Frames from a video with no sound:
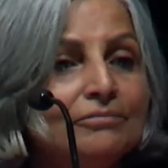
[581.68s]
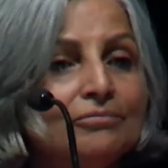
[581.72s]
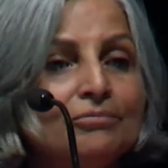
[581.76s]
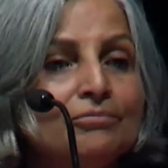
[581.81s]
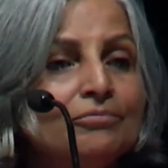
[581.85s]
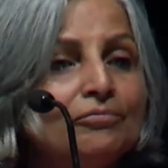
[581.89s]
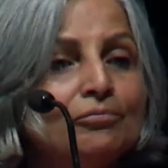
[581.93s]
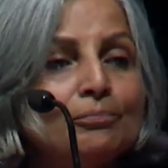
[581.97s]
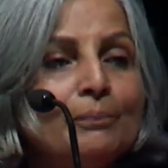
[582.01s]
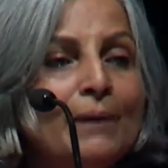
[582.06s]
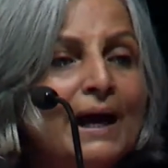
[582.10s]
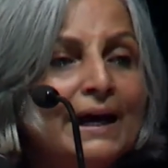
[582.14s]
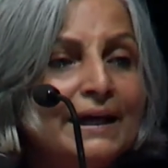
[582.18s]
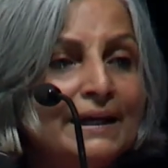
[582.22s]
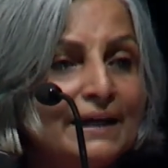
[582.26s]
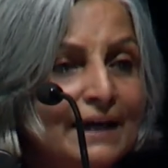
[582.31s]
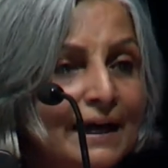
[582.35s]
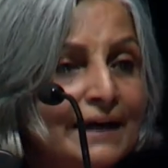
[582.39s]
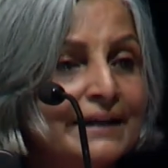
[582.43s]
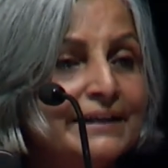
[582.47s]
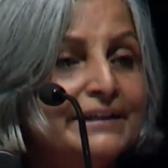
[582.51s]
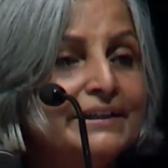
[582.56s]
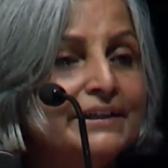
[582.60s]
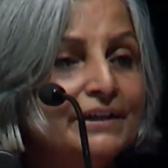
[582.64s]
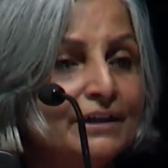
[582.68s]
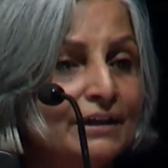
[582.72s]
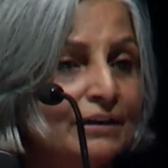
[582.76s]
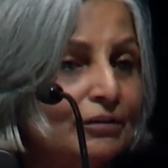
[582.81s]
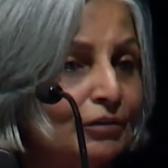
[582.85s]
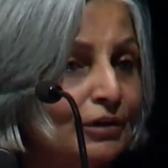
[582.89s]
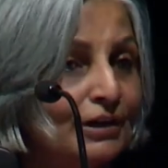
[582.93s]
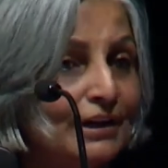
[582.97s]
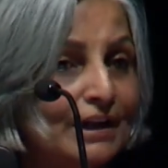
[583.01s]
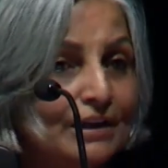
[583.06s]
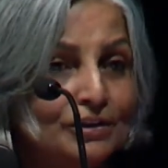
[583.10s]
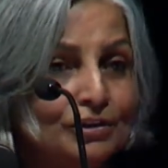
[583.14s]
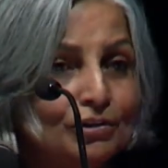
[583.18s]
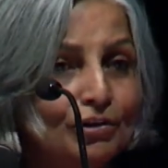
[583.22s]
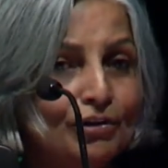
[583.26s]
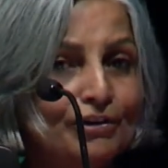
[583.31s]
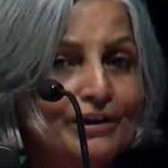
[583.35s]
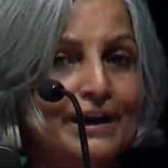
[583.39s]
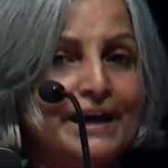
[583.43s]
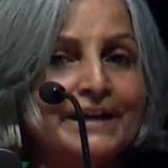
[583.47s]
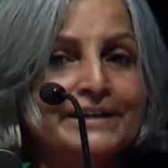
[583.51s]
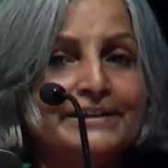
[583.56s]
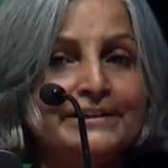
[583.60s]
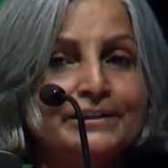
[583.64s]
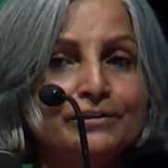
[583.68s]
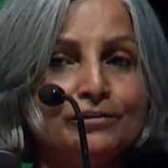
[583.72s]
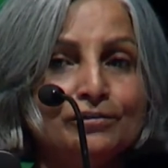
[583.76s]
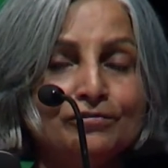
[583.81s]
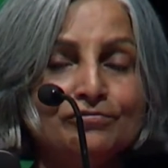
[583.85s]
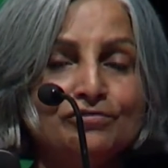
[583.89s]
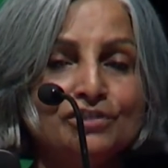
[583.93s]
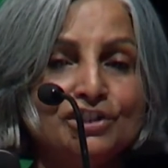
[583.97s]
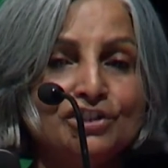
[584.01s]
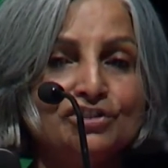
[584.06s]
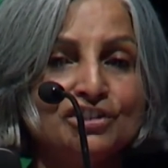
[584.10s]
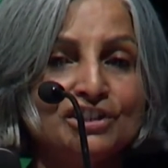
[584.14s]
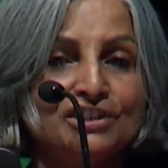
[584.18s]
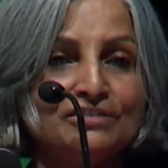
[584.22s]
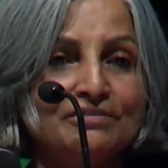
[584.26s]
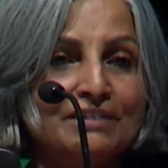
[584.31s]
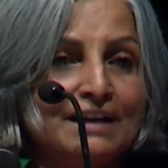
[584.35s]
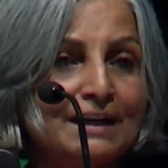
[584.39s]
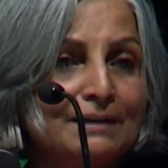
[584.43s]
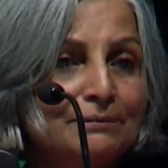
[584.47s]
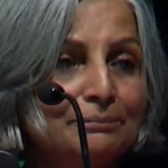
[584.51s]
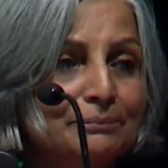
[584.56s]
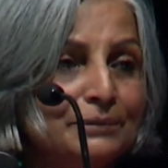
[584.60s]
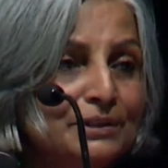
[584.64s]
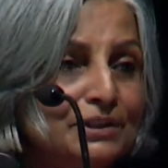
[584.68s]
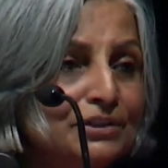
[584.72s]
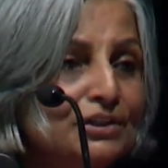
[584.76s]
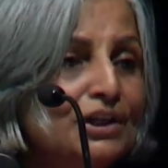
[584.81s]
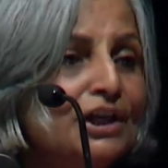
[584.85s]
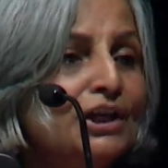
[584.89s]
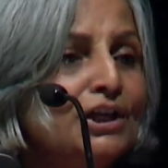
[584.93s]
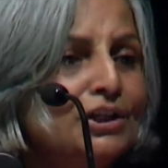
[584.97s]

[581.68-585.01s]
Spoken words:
my idea or your idea of teacher development.